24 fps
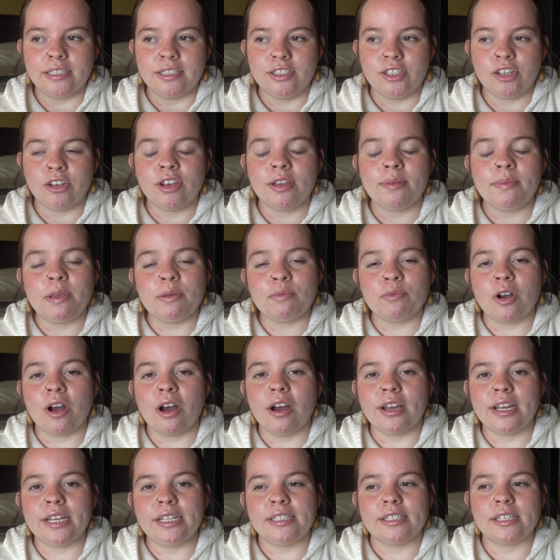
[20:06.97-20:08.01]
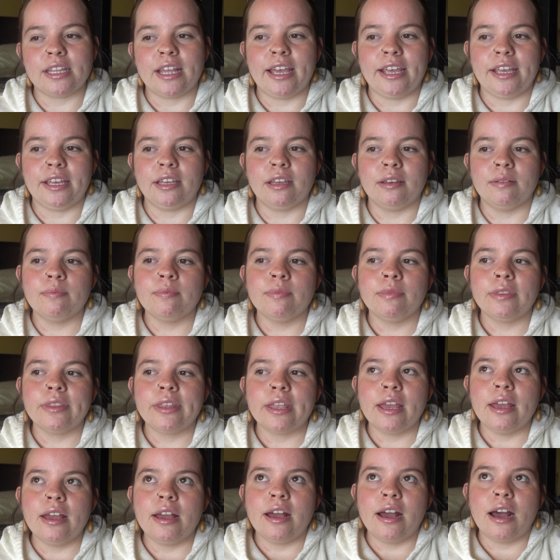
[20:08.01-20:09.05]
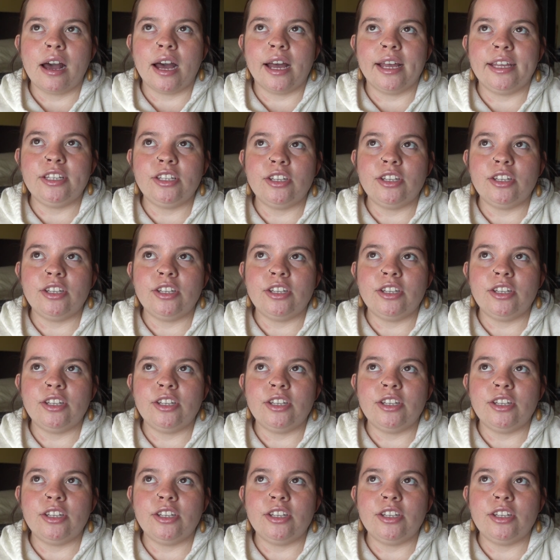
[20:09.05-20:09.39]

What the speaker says: don't get me wrong, it's like, I